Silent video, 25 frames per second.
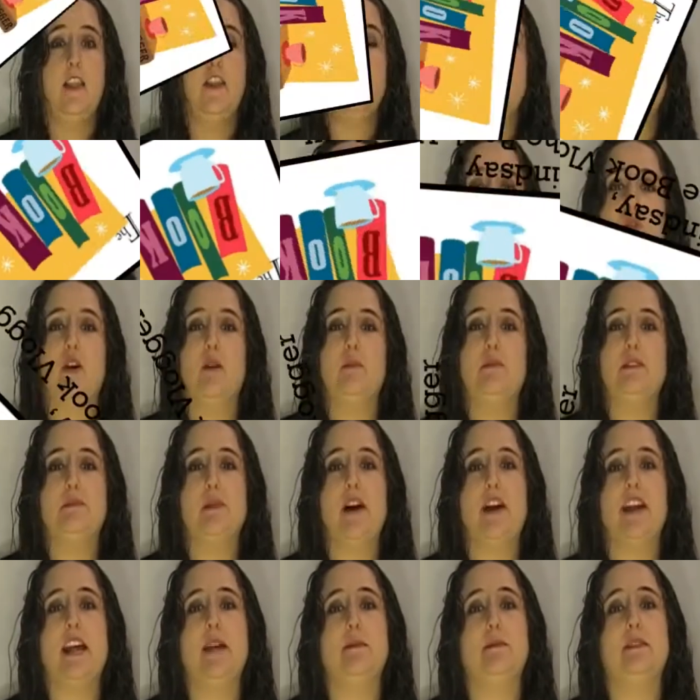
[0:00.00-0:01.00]
Hello Bookworms,
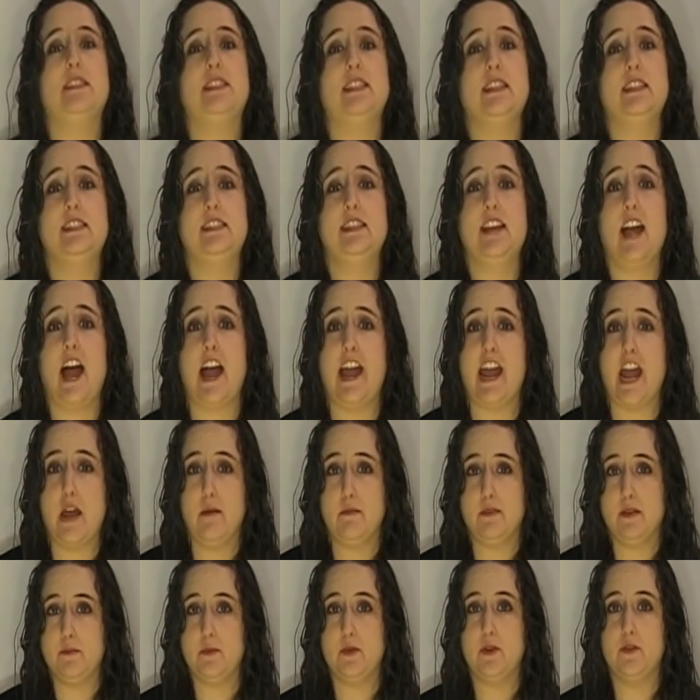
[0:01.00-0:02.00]
my name is Lindsay, I
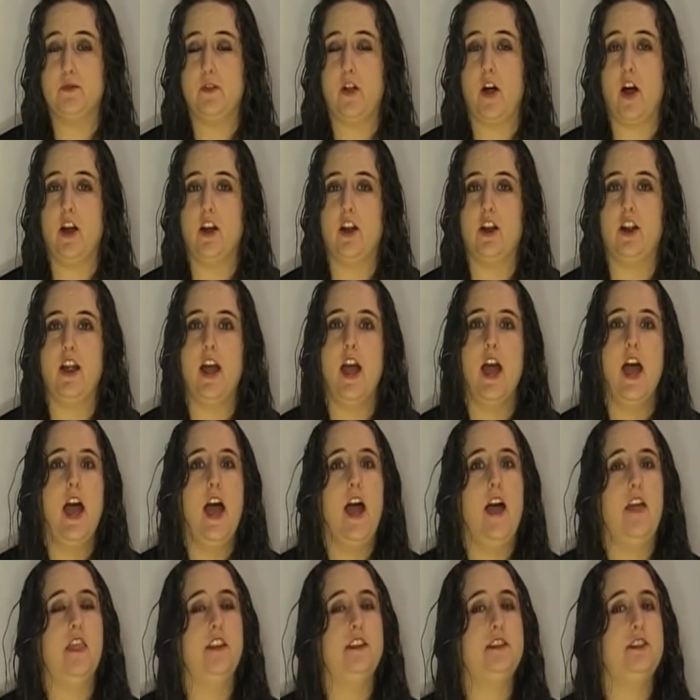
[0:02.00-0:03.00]
am the book vlogger,
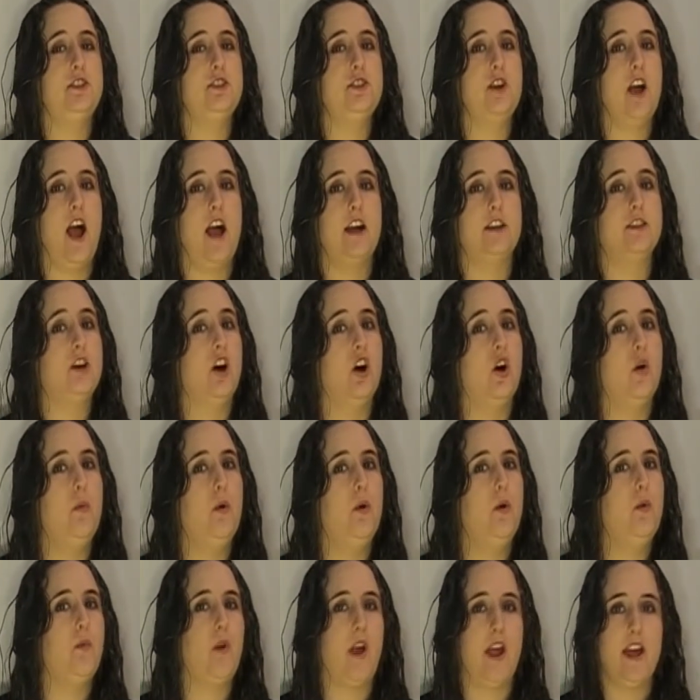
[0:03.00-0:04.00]
and this is your
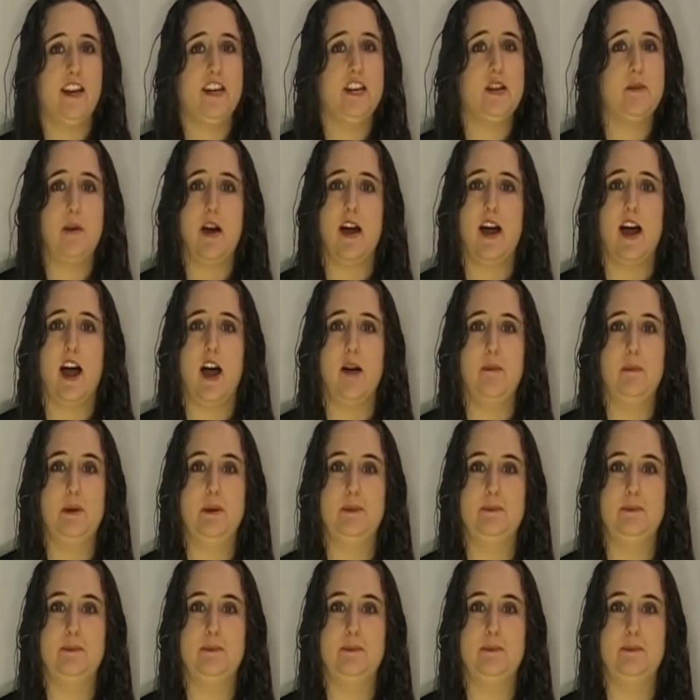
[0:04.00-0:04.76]
October Random Hop.